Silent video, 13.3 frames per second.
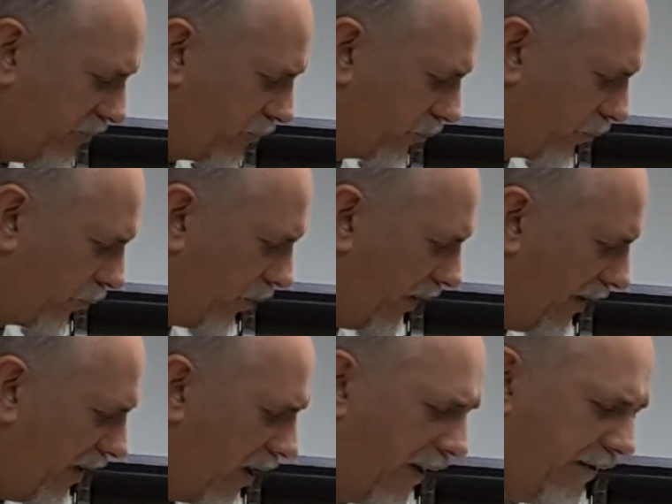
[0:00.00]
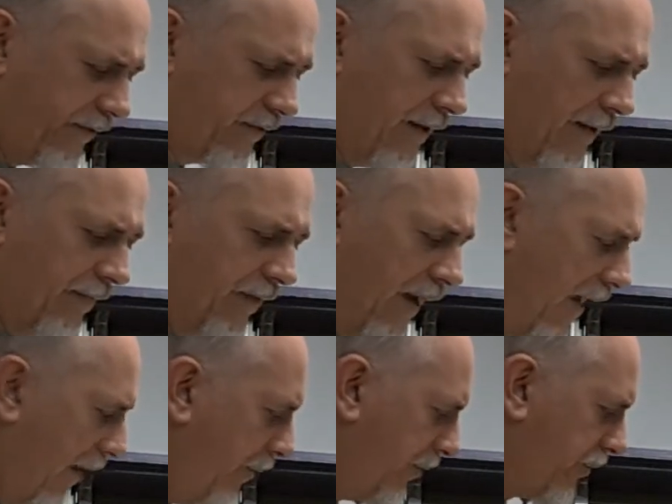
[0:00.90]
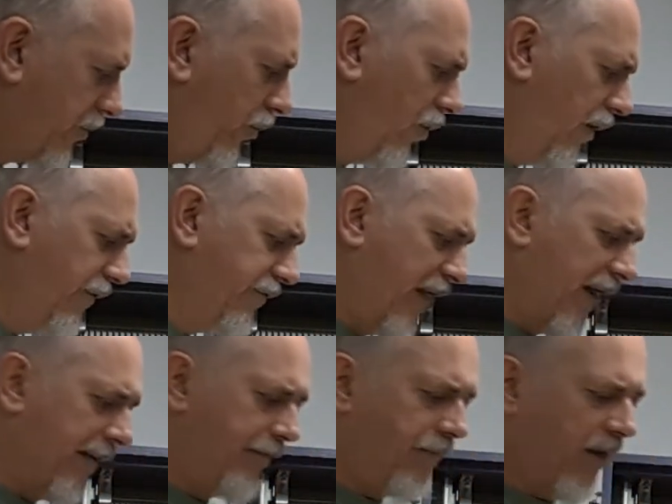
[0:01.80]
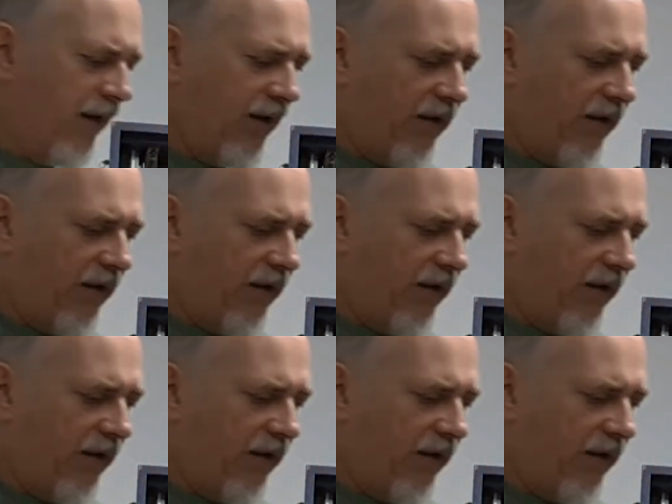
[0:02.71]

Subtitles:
It's really nice. And what's cool is that